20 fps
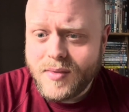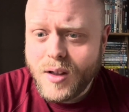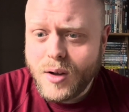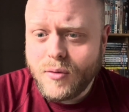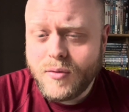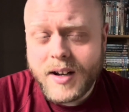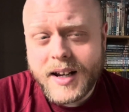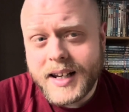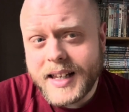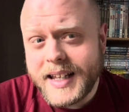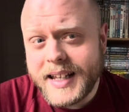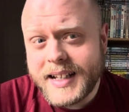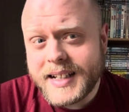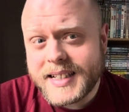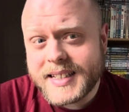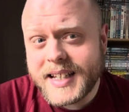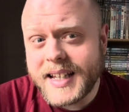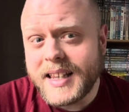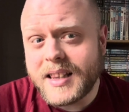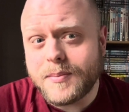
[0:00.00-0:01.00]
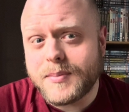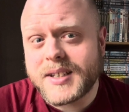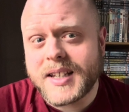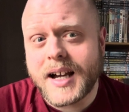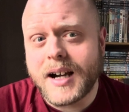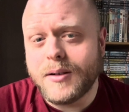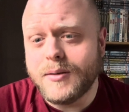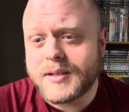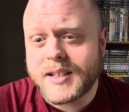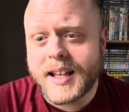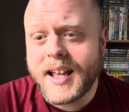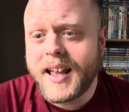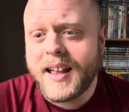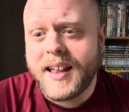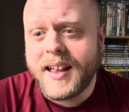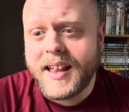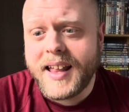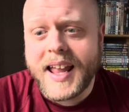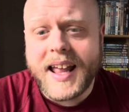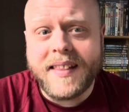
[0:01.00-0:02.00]
really see themselves
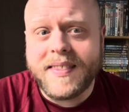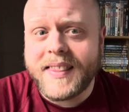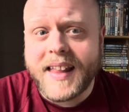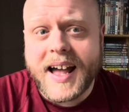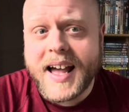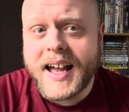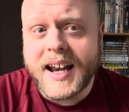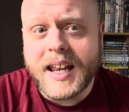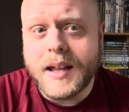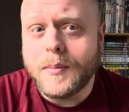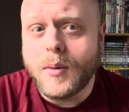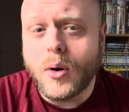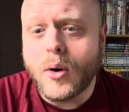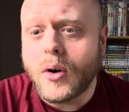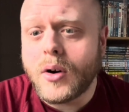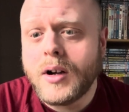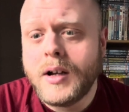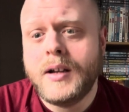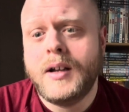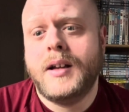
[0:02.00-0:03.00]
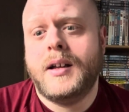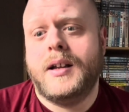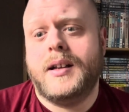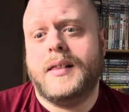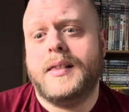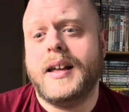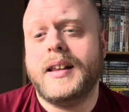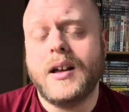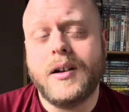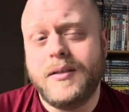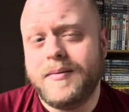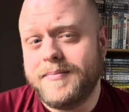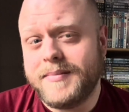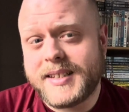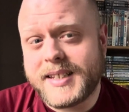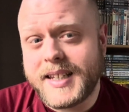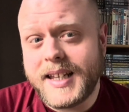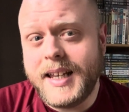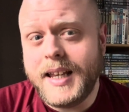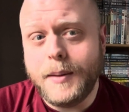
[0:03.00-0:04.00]
in that anymore. They don't
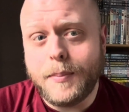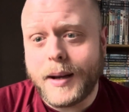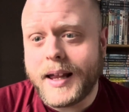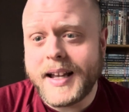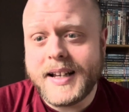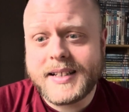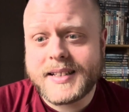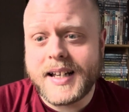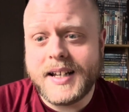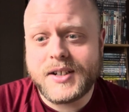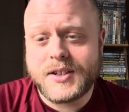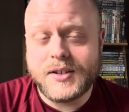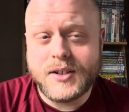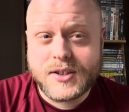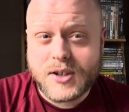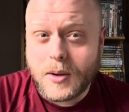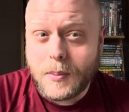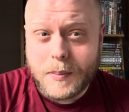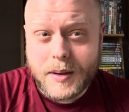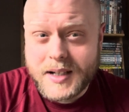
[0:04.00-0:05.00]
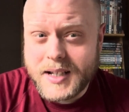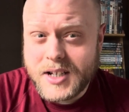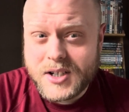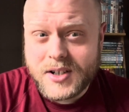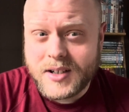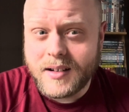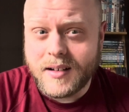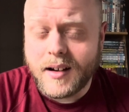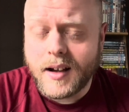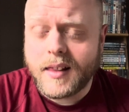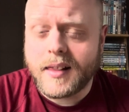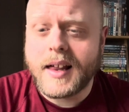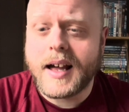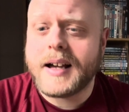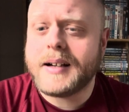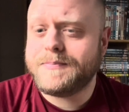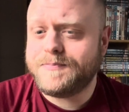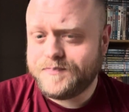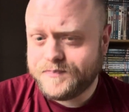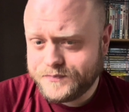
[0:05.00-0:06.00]
see PlayStation as competition like
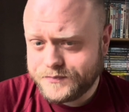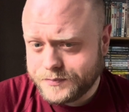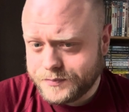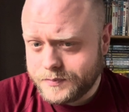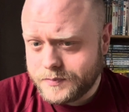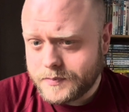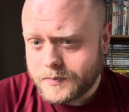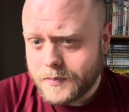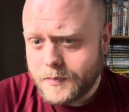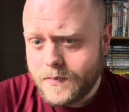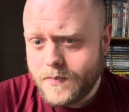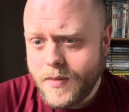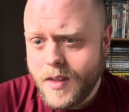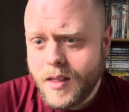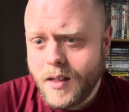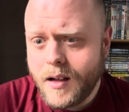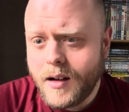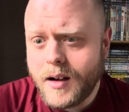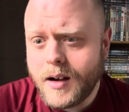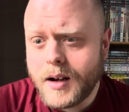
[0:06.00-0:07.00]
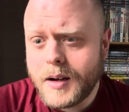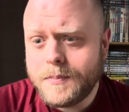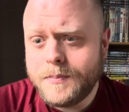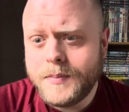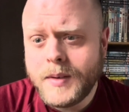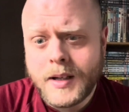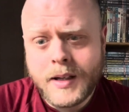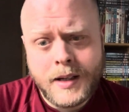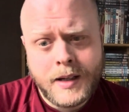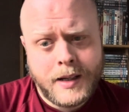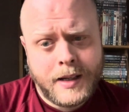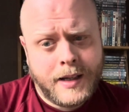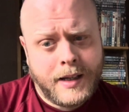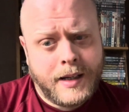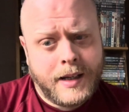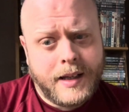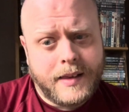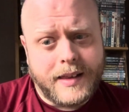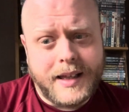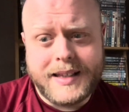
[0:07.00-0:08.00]
that. I
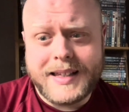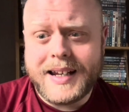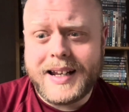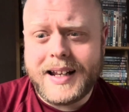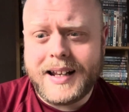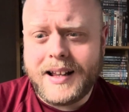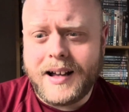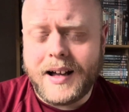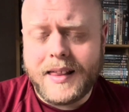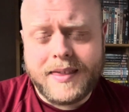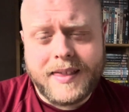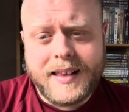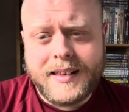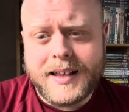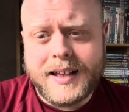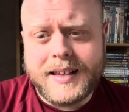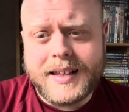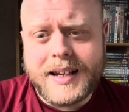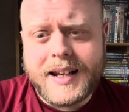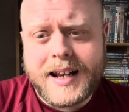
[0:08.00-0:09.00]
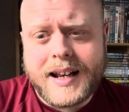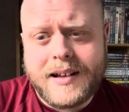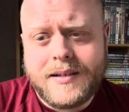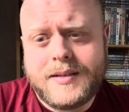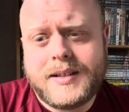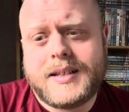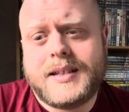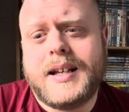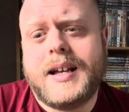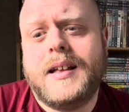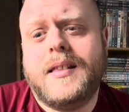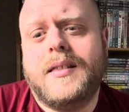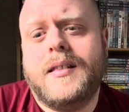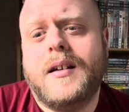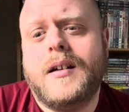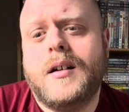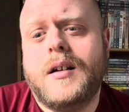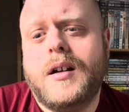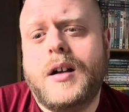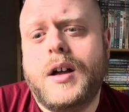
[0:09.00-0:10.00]
think they did announce that
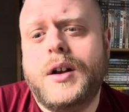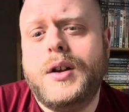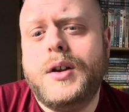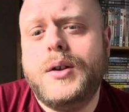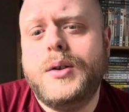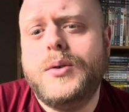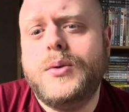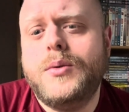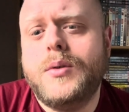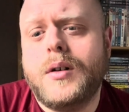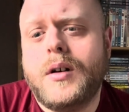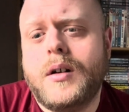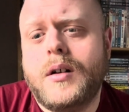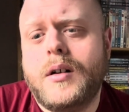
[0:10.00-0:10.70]
a new